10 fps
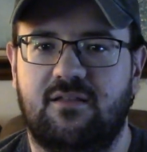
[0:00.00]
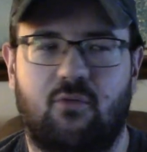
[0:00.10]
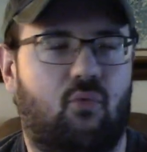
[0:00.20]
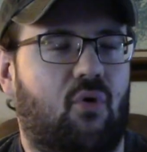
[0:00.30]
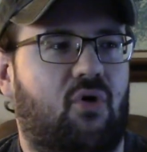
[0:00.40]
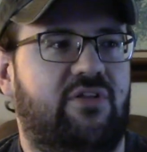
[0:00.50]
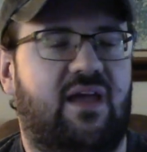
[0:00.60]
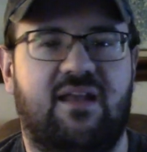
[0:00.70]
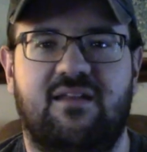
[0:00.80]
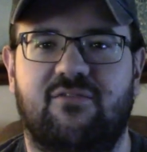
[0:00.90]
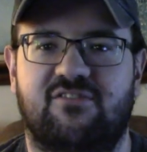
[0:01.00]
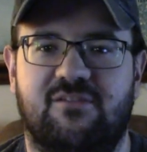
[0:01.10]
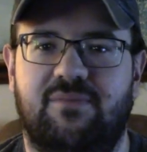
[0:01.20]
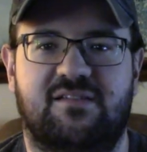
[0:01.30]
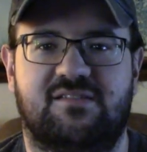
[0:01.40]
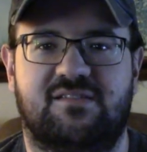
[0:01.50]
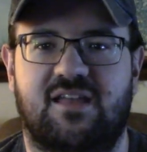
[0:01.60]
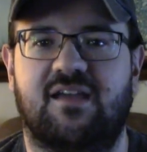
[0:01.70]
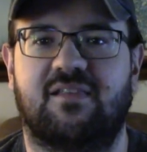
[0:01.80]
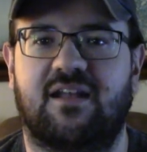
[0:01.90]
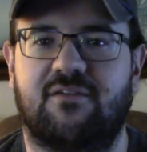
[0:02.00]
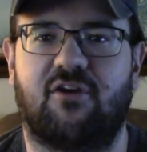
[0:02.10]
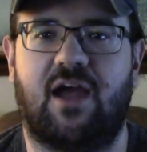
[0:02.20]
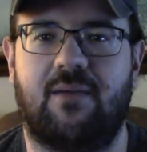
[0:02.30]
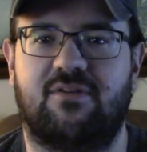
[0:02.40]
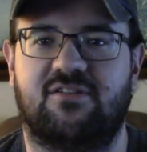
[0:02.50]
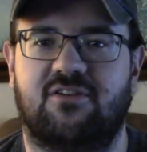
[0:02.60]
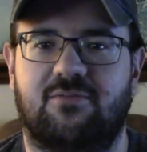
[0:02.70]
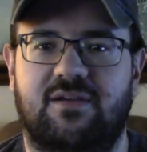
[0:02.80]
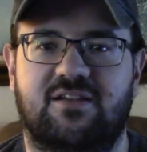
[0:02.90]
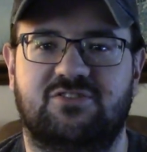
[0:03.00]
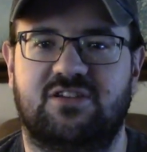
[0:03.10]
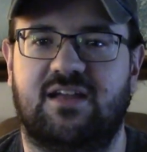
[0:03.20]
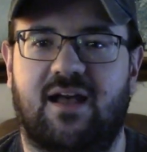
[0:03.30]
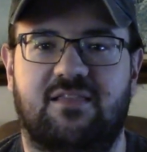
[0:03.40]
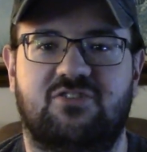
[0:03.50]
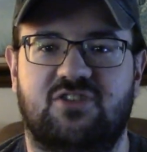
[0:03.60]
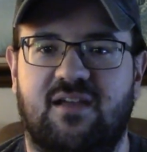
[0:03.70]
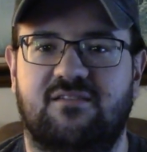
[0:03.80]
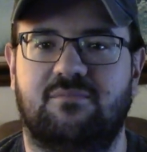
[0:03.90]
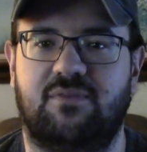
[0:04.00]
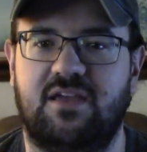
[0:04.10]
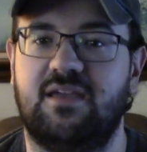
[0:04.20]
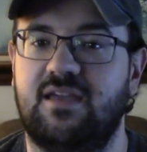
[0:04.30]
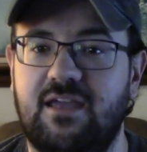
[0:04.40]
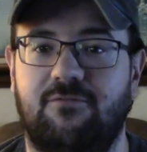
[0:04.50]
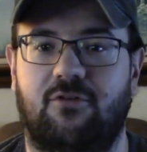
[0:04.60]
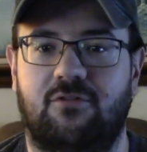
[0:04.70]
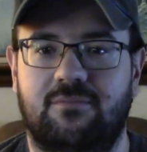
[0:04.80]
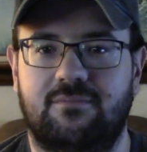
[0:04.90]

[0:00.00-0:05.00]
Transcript: The world ending was the best thing that ever happened to her because she got the chance to be evil.